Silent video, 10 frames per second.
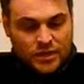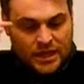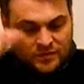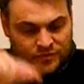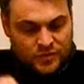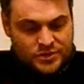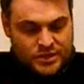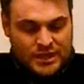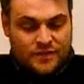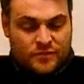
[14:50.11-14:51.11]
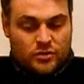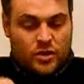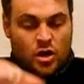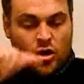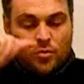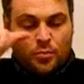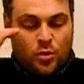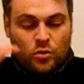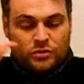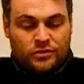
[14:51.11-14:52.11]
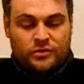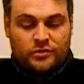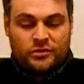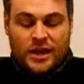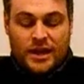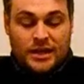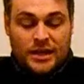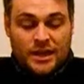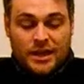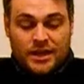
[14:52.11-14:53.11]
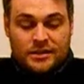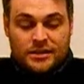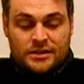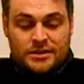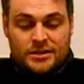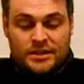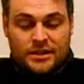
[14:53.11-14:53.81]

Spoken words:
in verse 11, Paul doesn't say that.